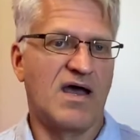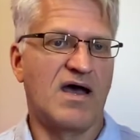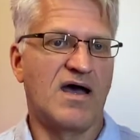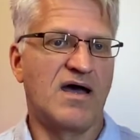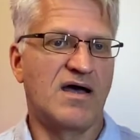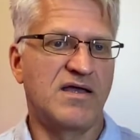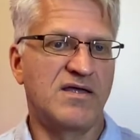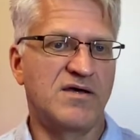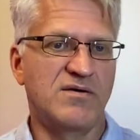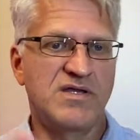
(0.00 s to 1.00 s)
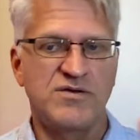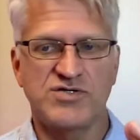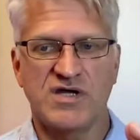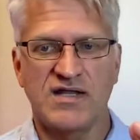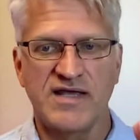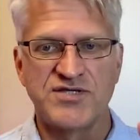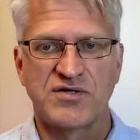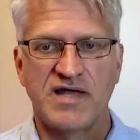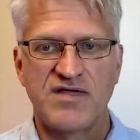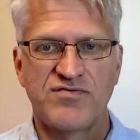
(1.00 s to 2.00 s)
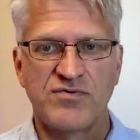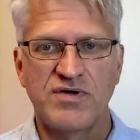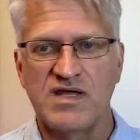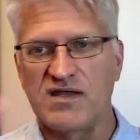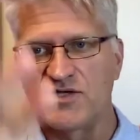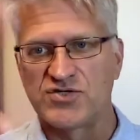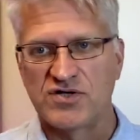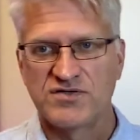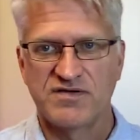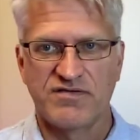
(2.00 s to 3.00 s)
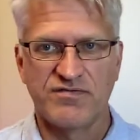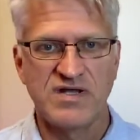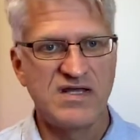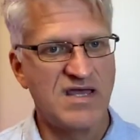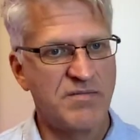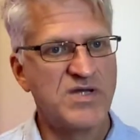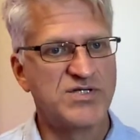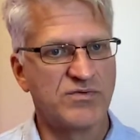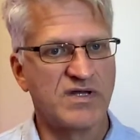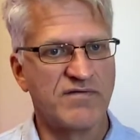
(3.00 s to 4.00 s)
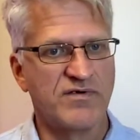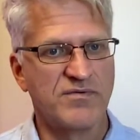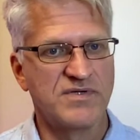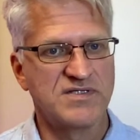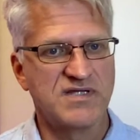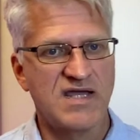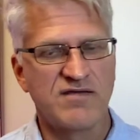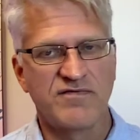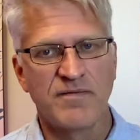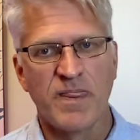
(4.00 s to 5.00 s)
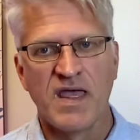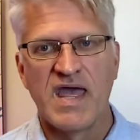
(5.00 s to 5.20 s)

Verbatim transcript: you know, and you shine laser light through it, it shows a 3D image of whatever it was taken from.